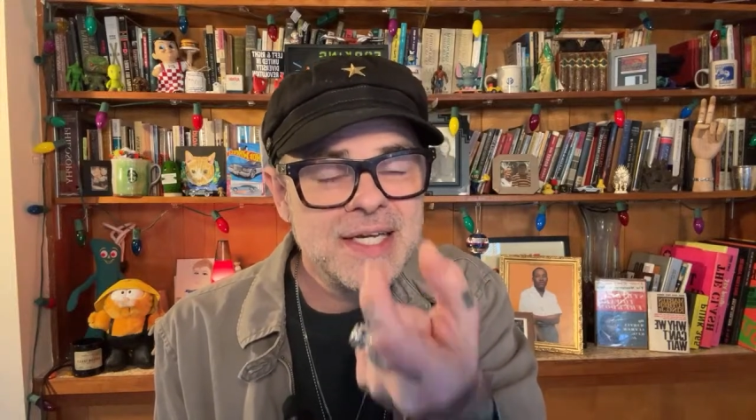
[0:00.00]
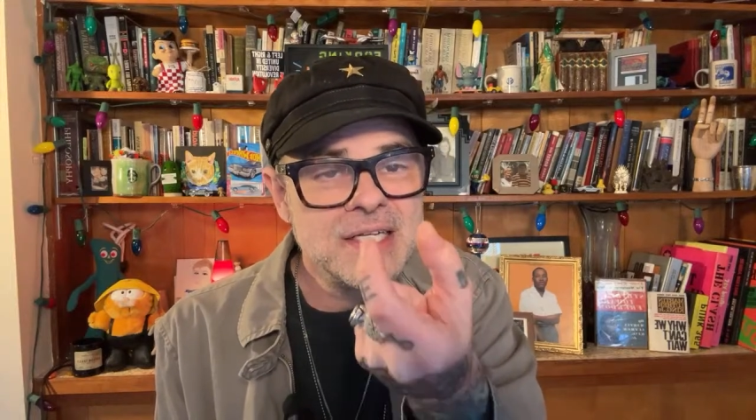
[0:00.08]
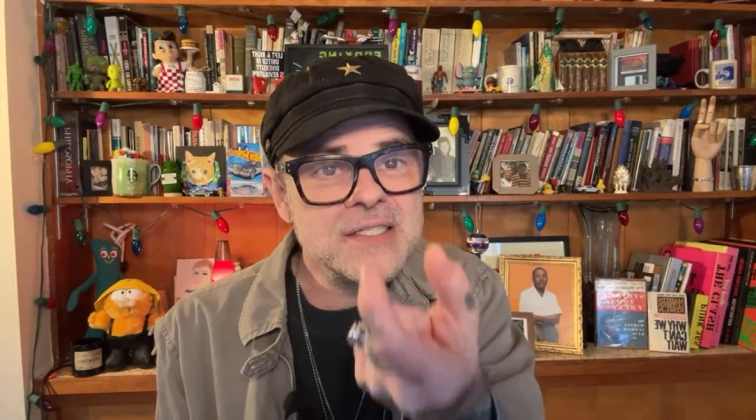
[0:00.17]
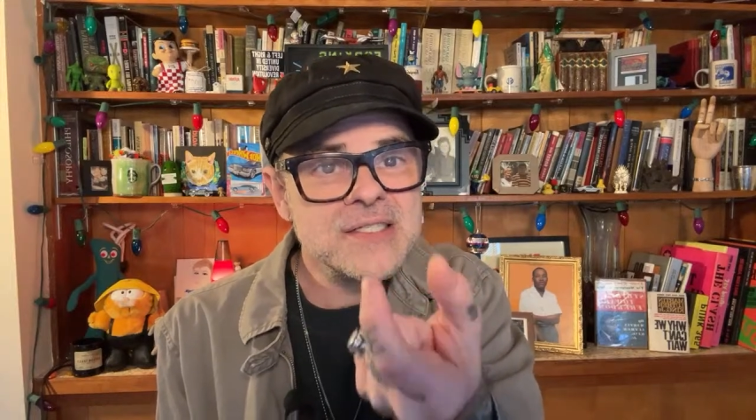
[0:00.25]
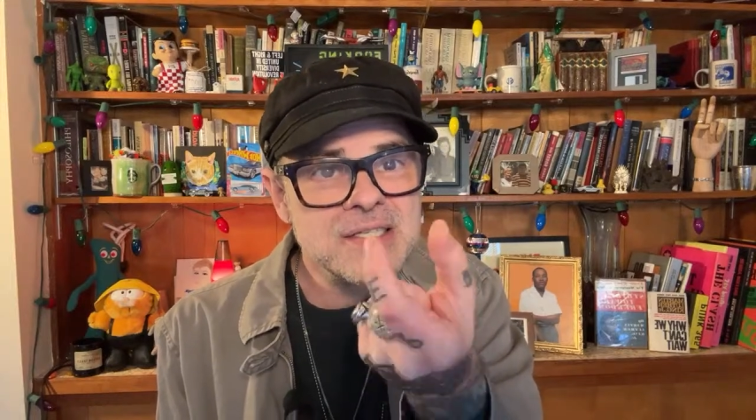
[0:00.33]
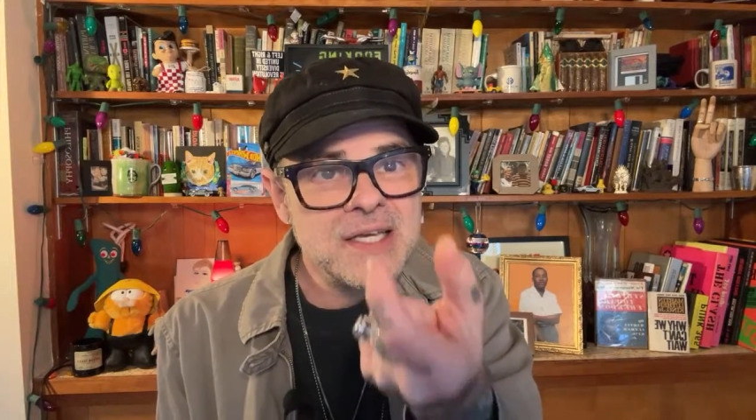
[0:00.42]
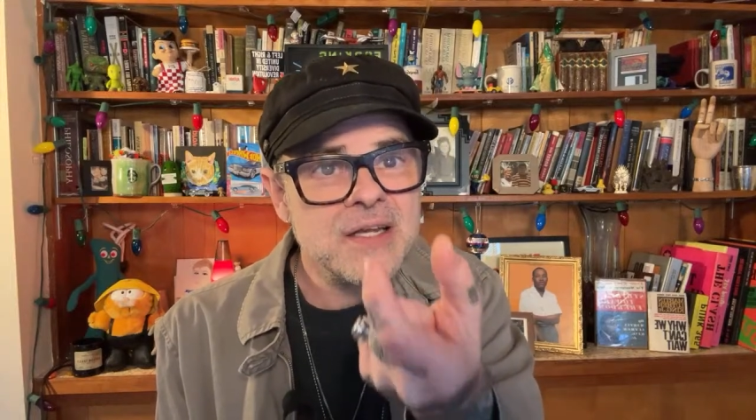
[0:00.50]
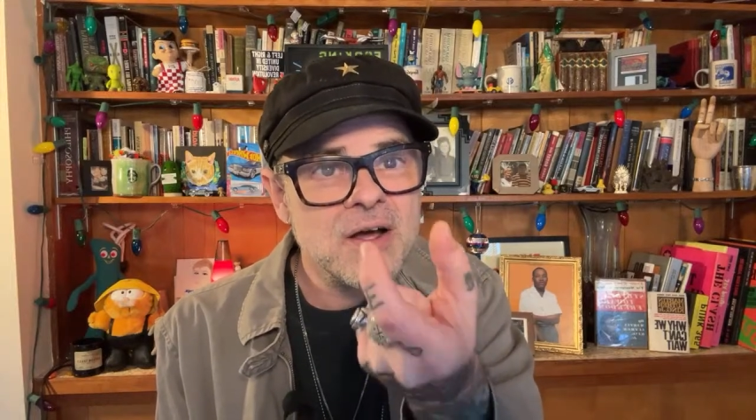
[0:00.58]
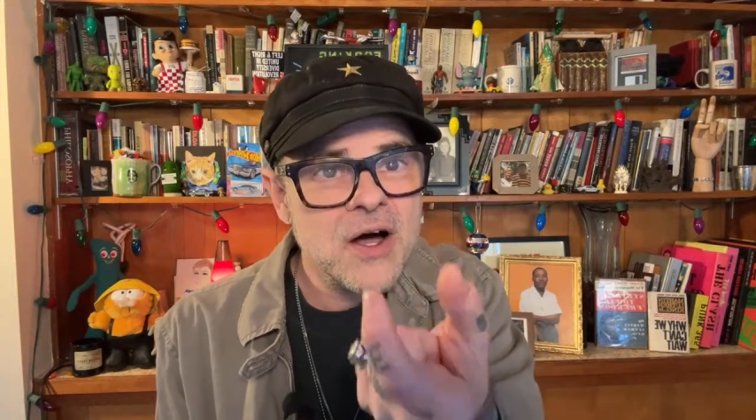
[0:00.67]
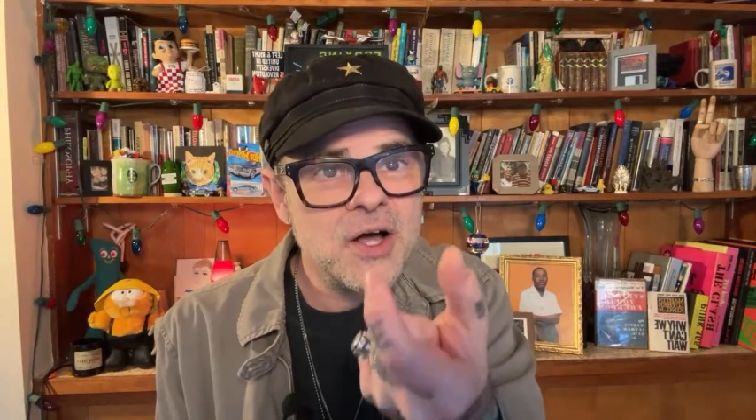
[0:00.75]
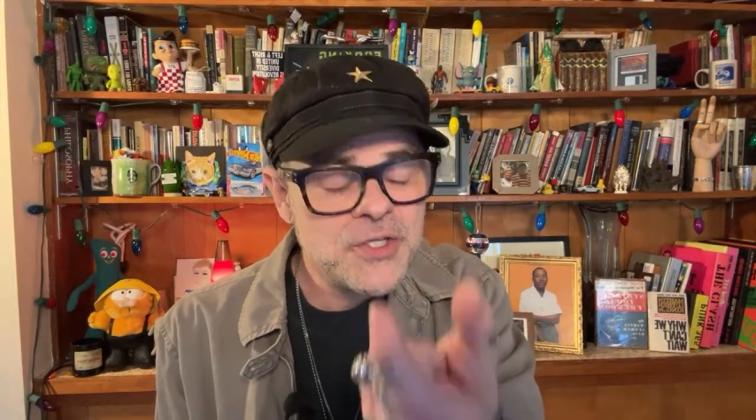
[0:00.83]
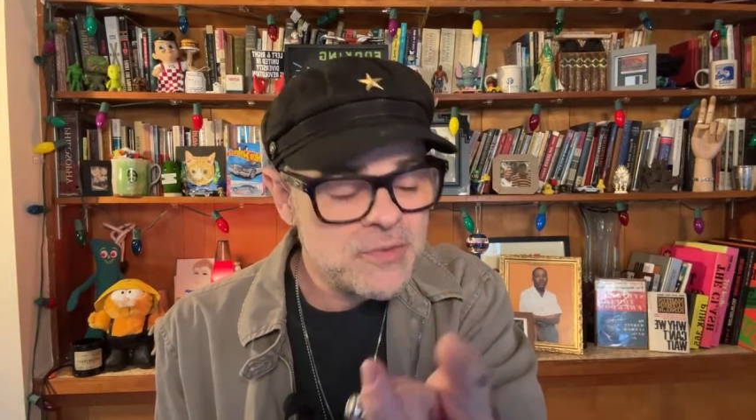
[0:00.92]
It's seeing
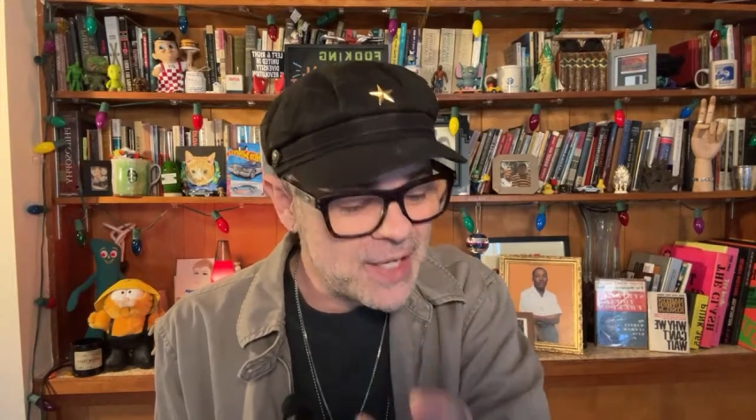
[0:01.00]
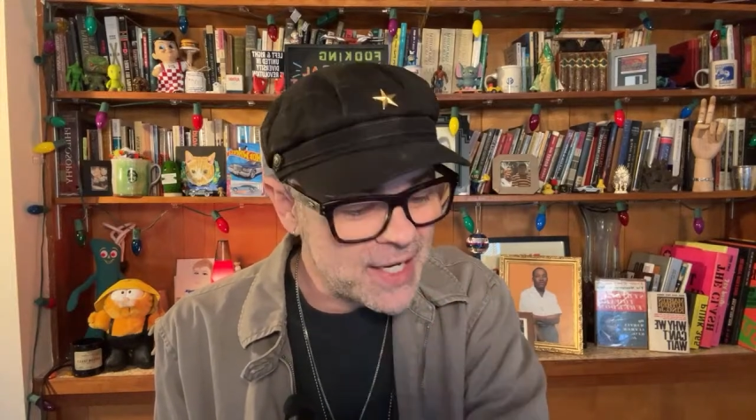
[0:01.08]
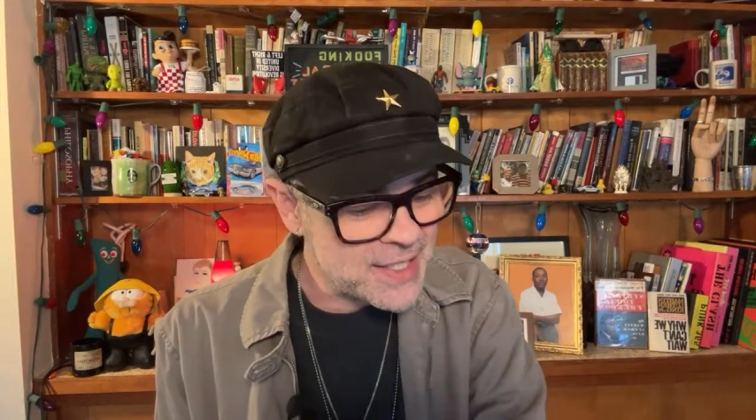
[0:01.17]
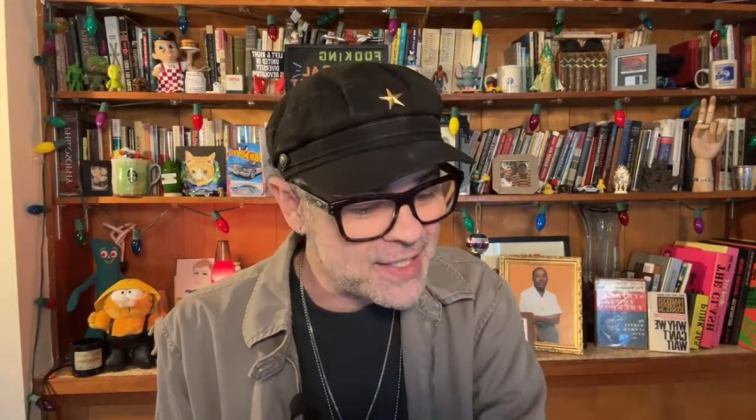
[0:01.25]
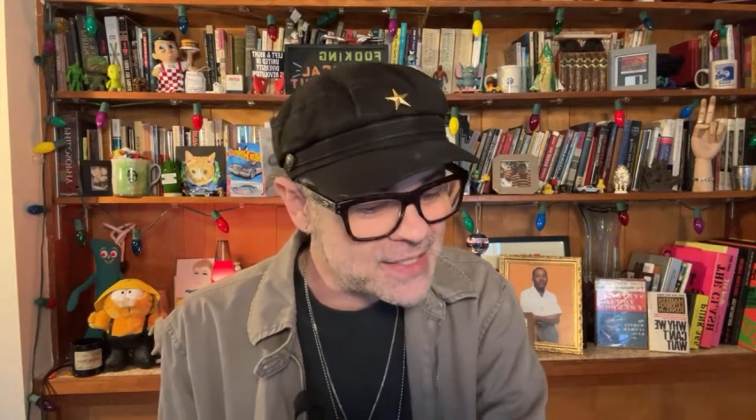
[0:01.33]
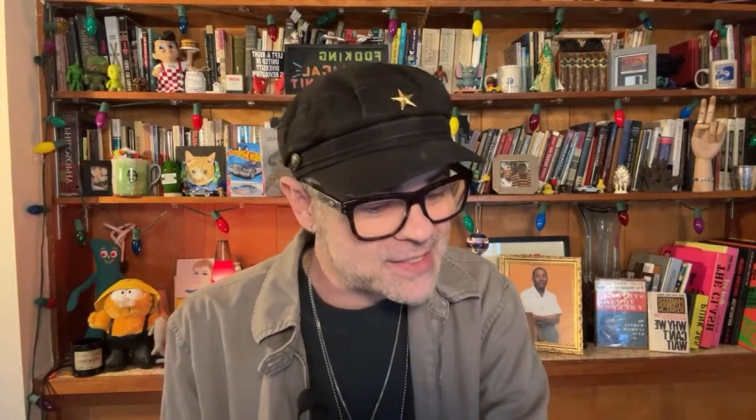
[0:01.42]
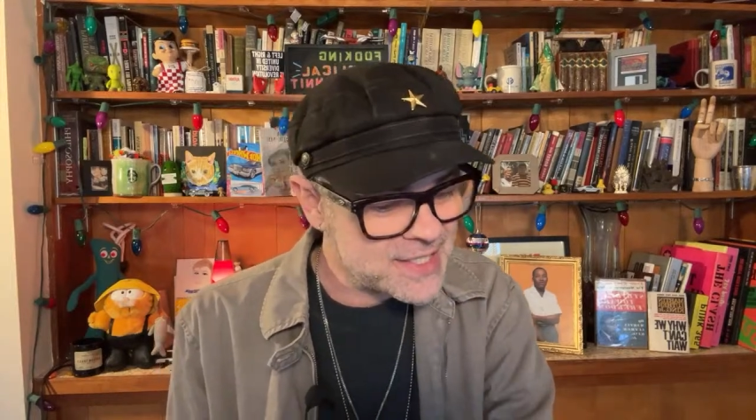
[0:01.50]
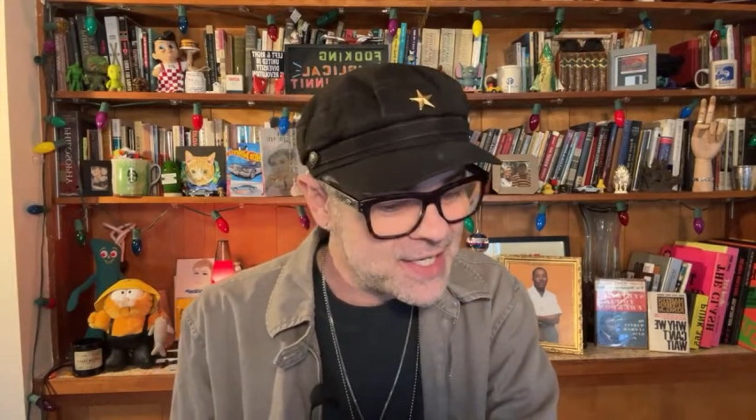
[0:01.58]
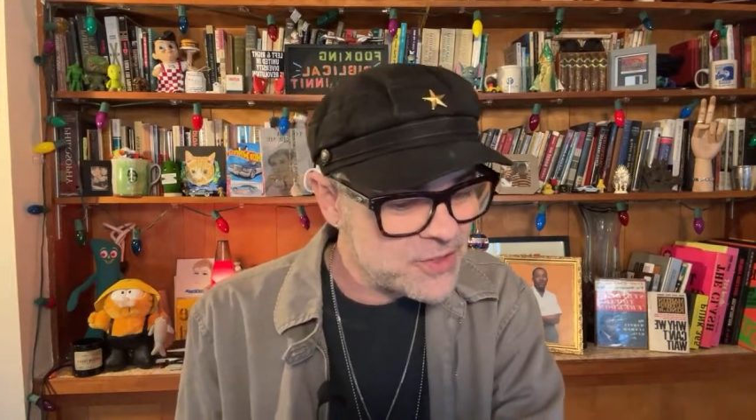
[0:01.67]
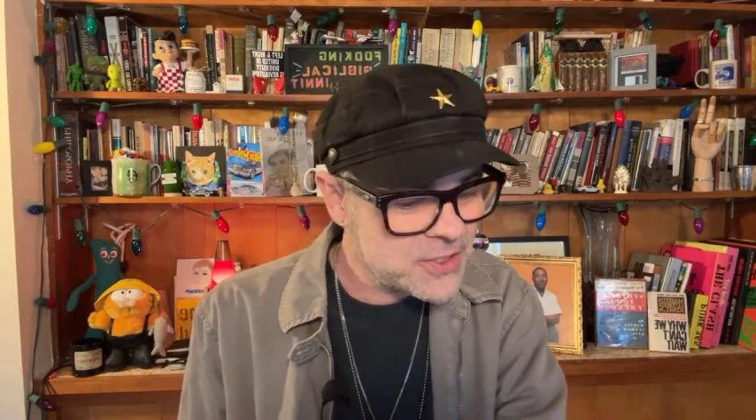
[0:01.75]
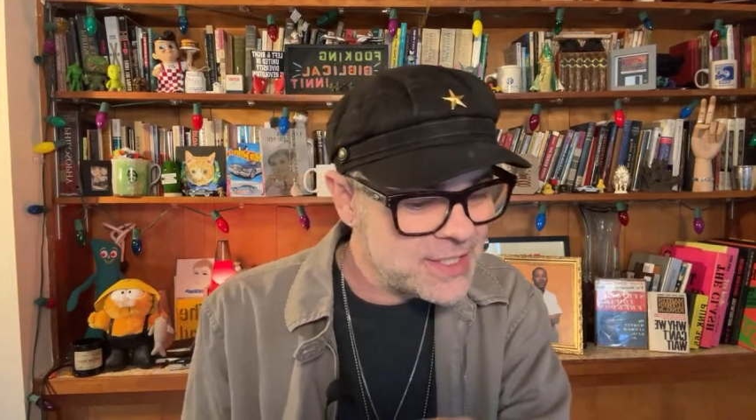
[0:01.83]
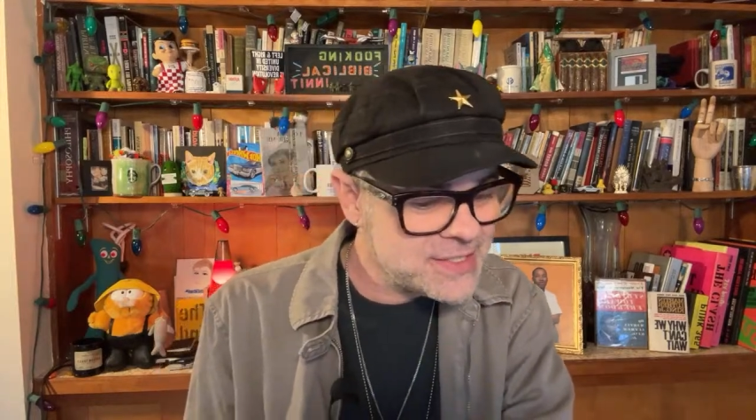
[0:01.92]
all humanity. It's
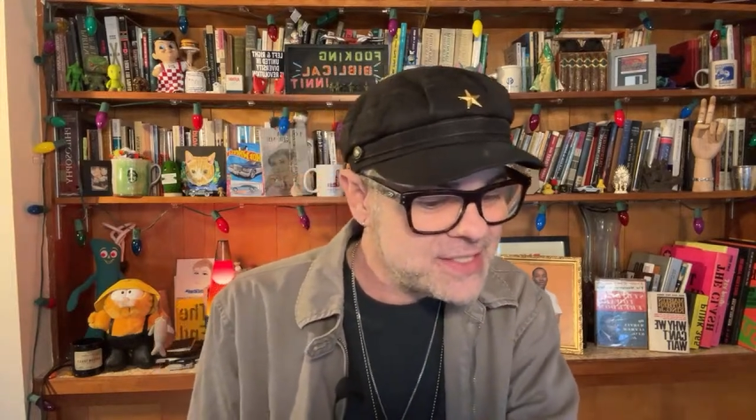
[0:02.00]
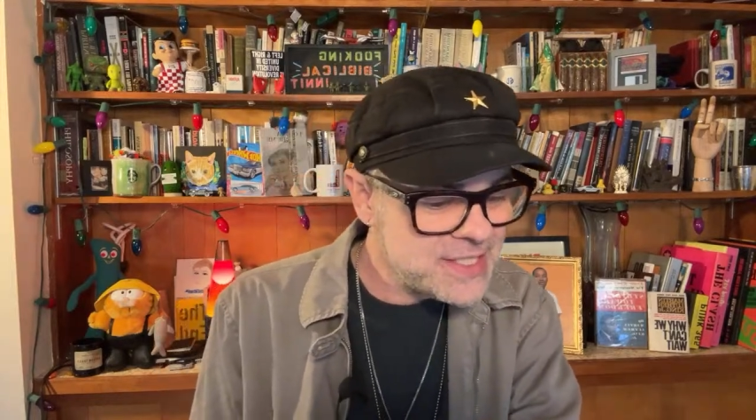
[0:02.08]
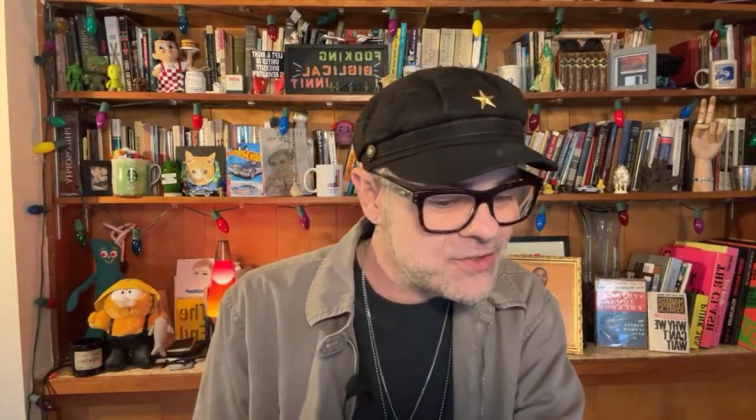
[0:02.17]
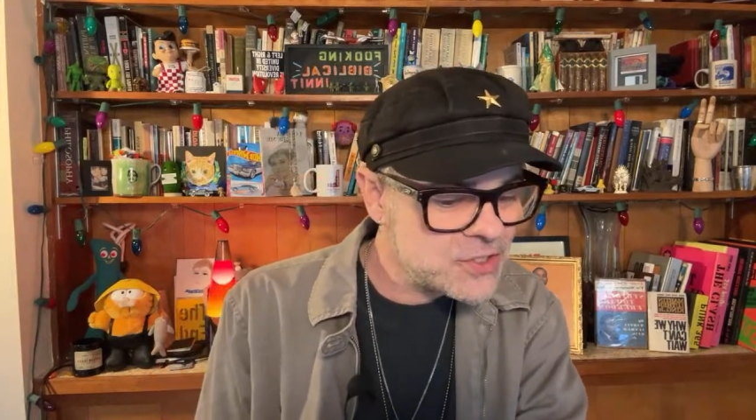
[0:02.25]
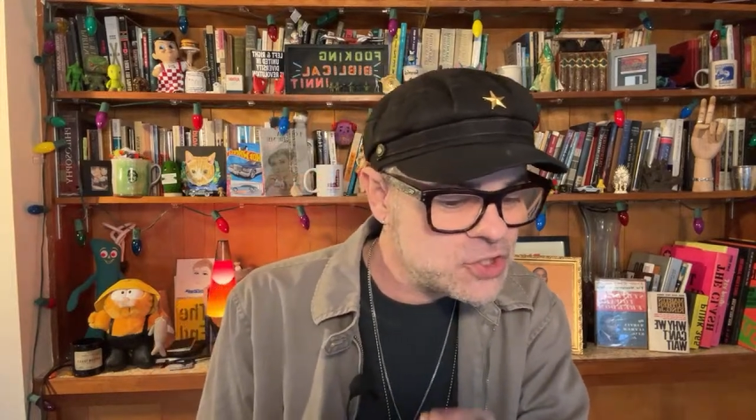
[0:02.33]
saying there is neither